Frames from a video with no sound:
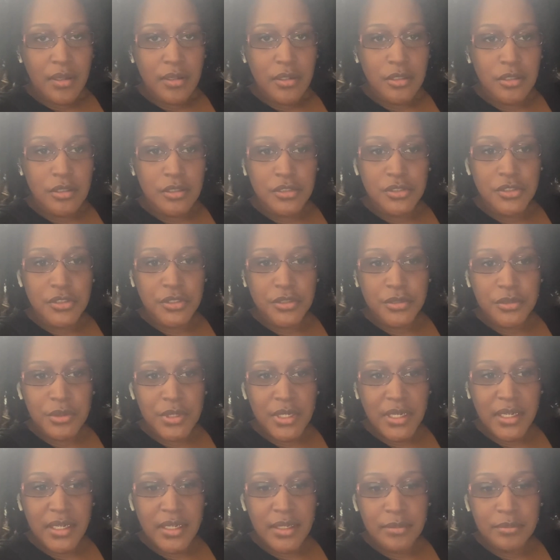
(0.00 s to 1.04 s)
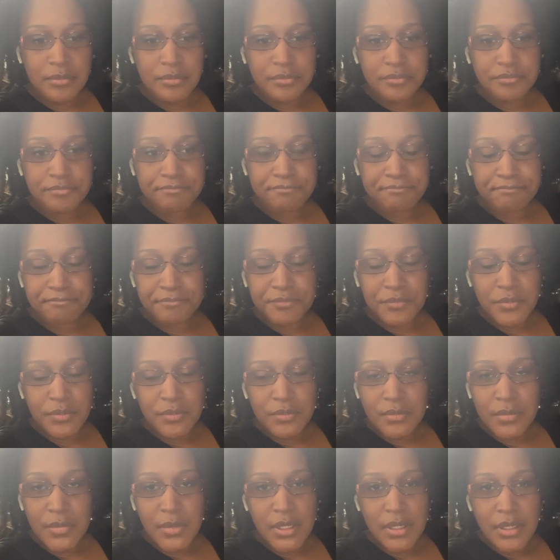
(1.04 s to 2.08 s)
or do, um,
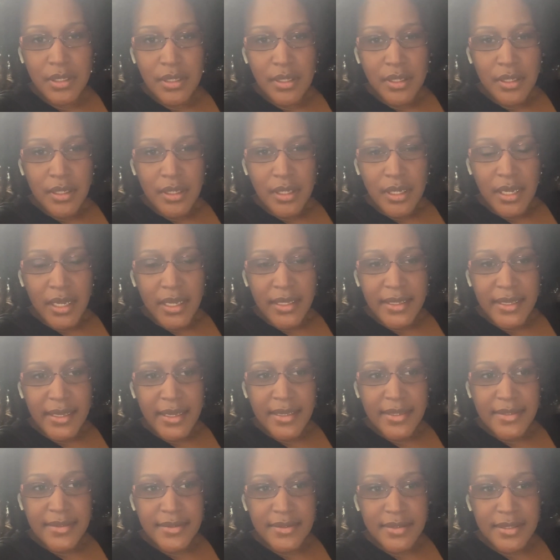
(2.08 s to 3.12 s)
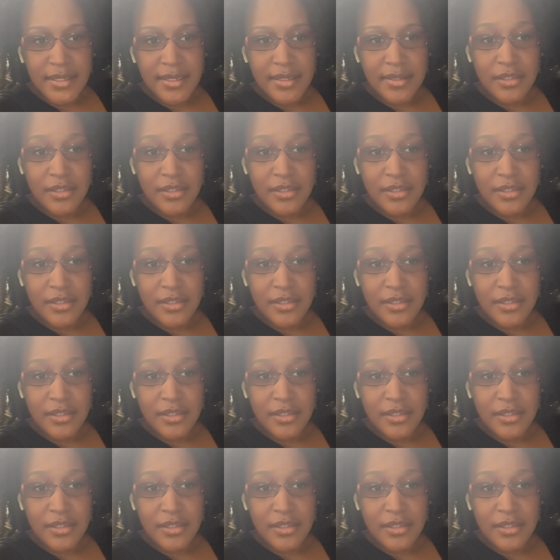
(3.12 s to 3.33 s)
I guess,